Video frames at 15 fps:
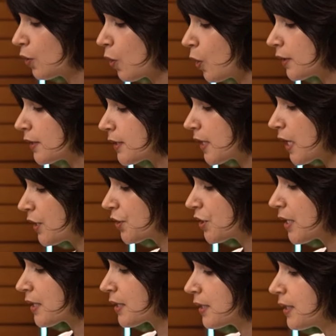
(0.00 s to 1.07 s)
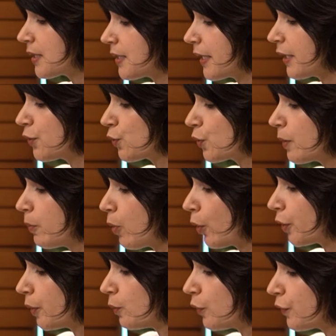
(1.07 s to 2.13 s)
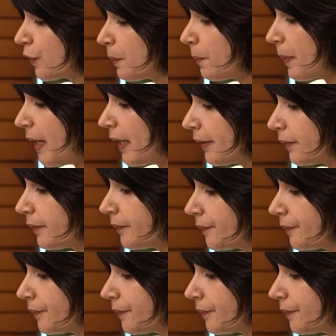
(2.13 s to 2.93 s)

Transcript: cornstarch doesn't stick to the bottom of the pan.